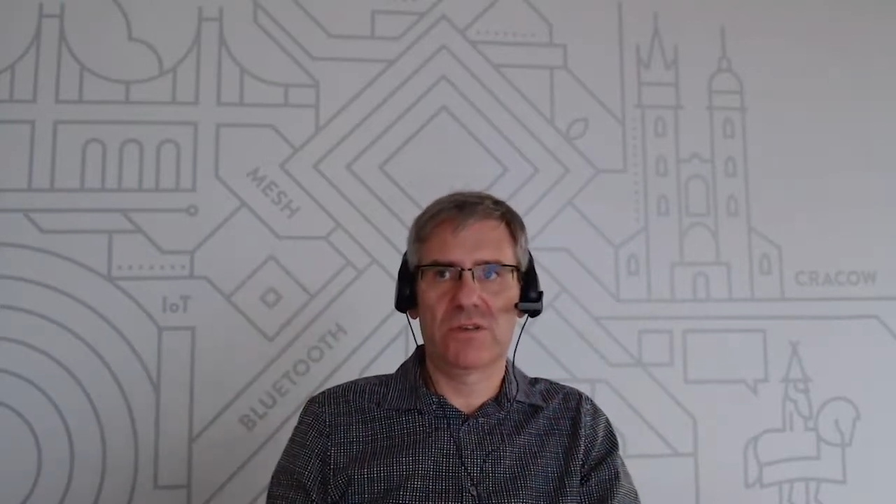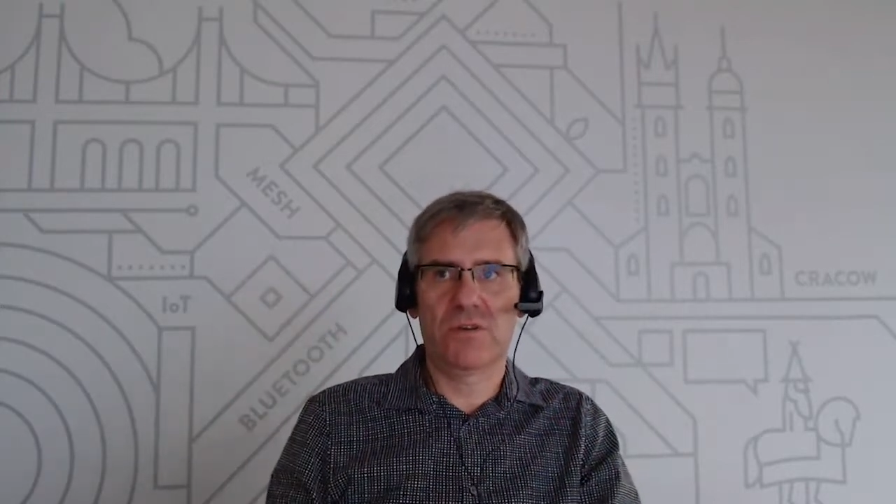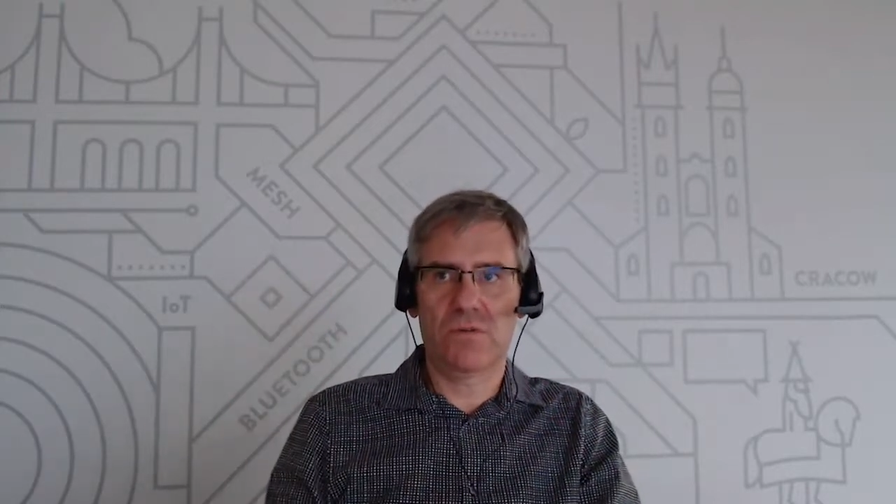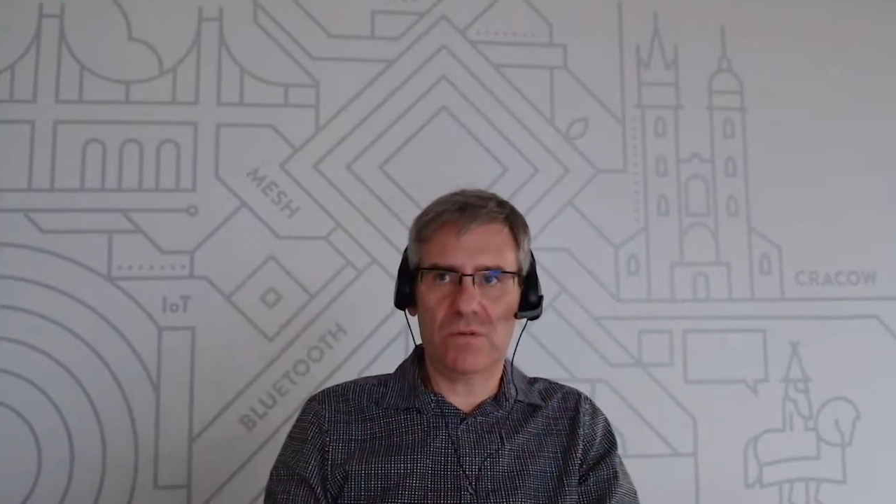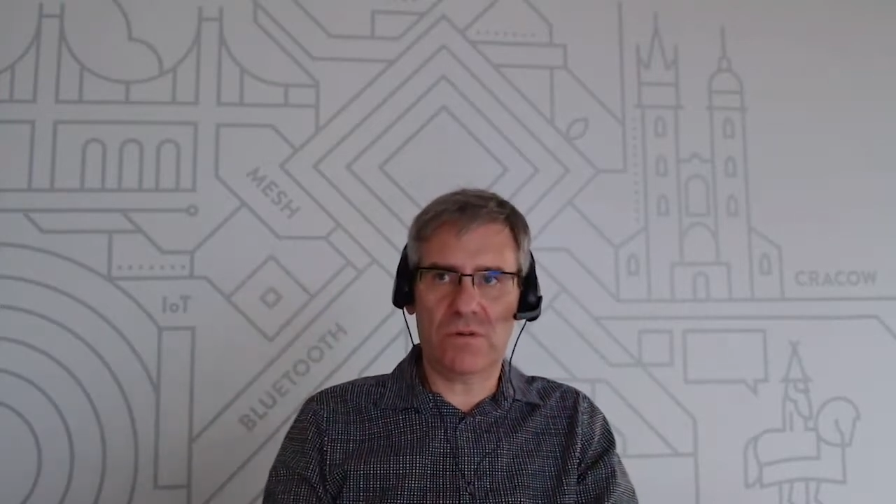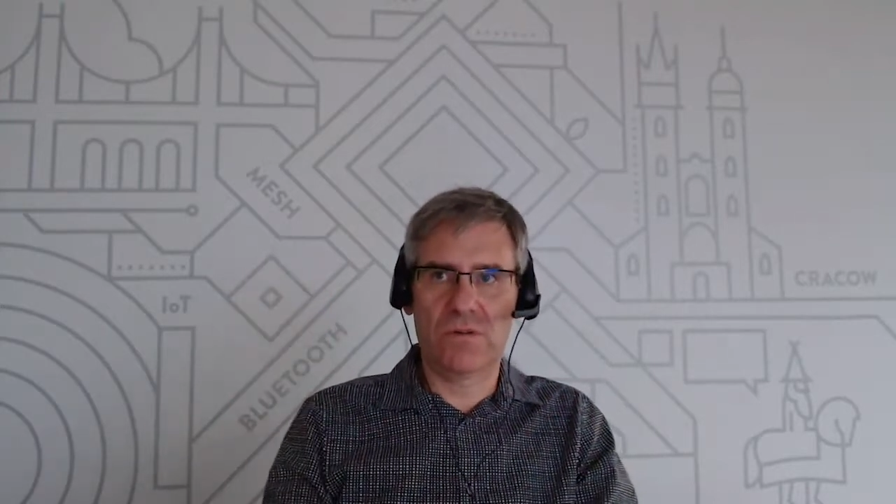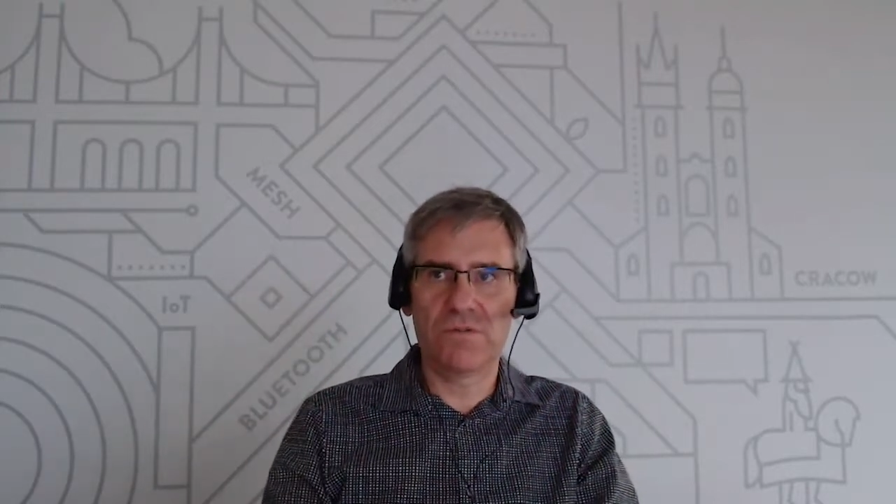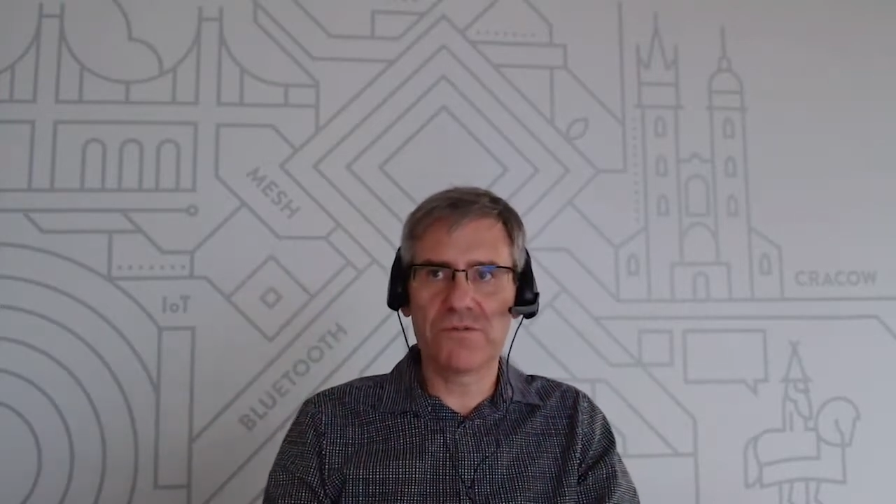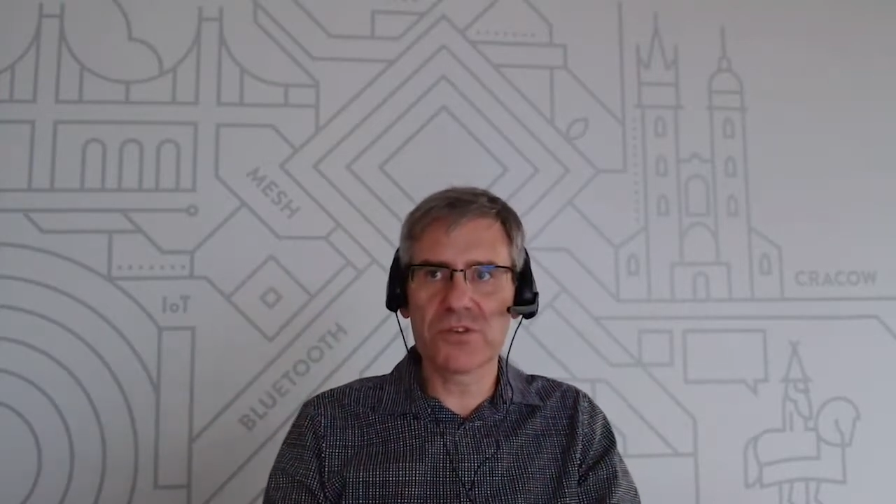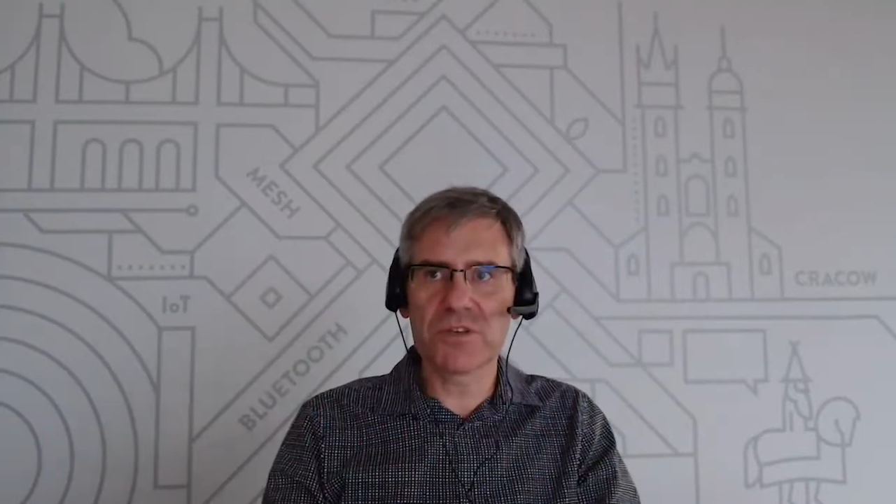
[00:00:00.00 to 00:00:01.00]
So
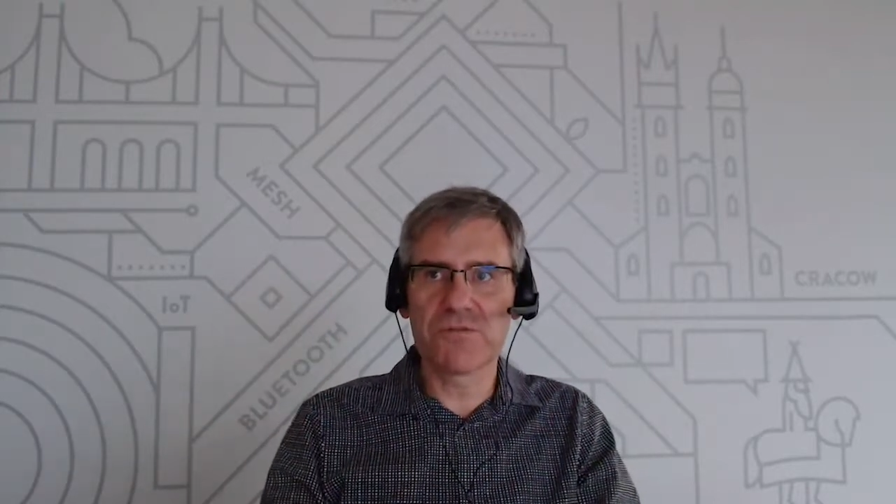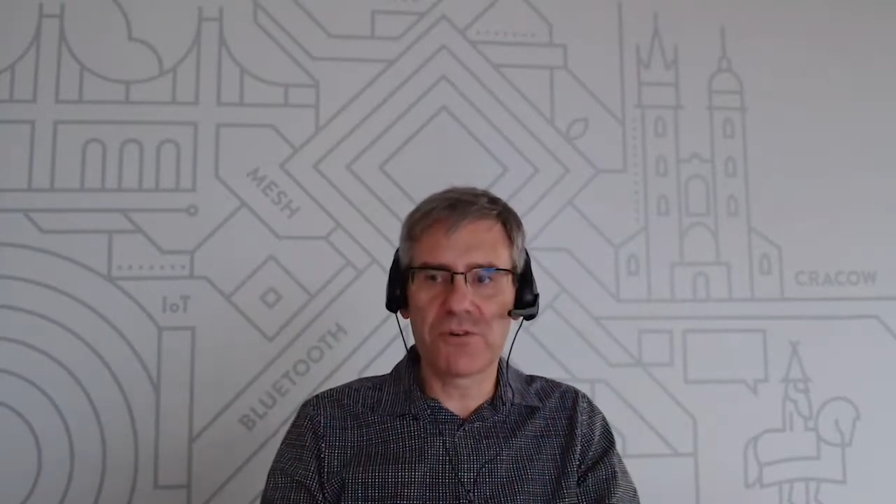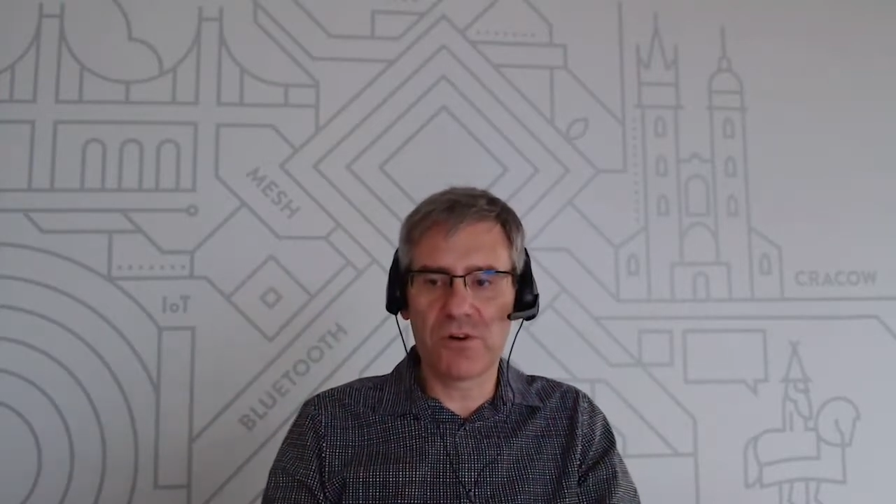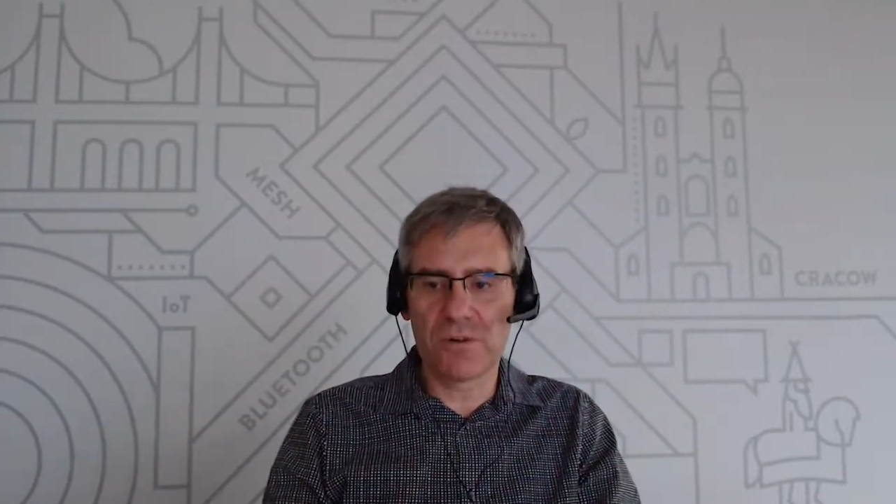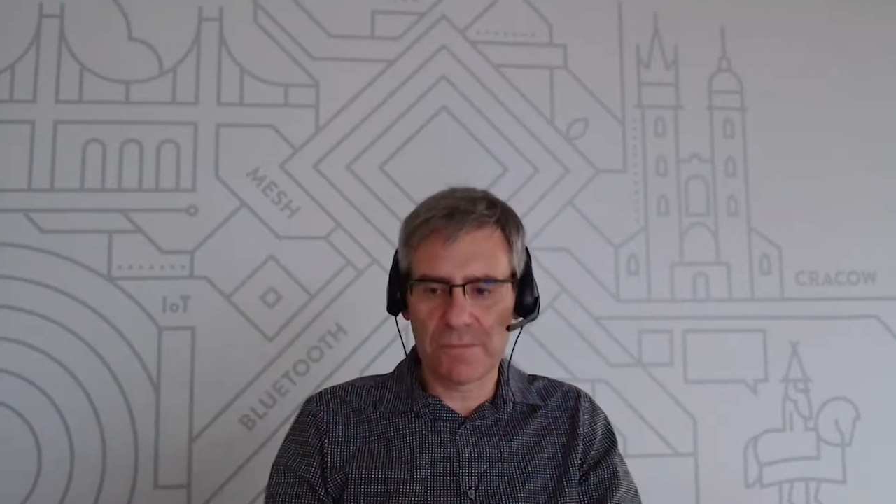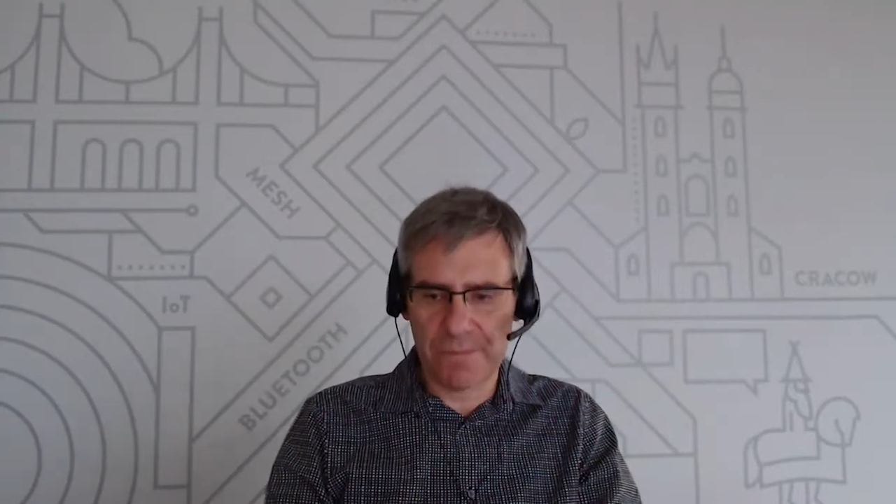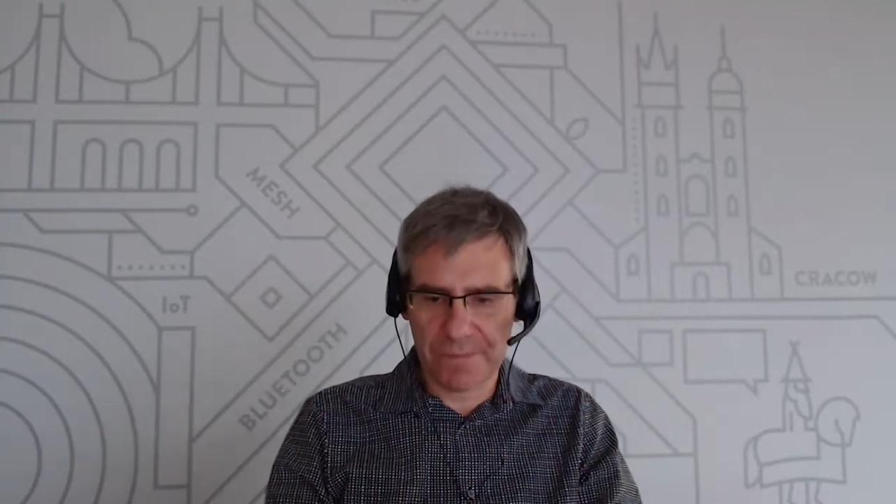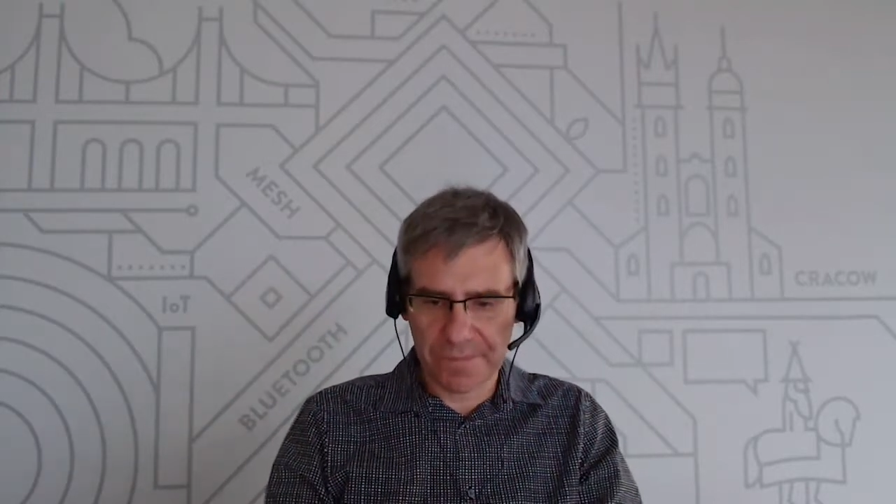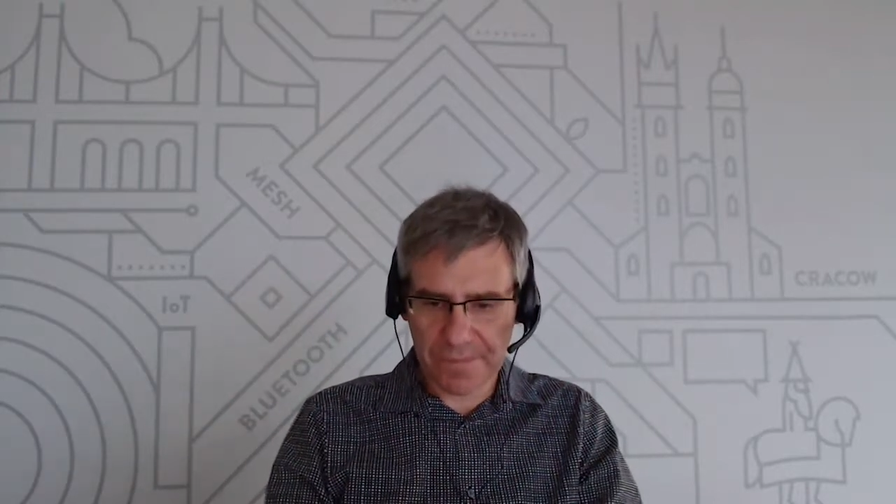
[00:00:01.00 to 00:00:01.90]
first of all,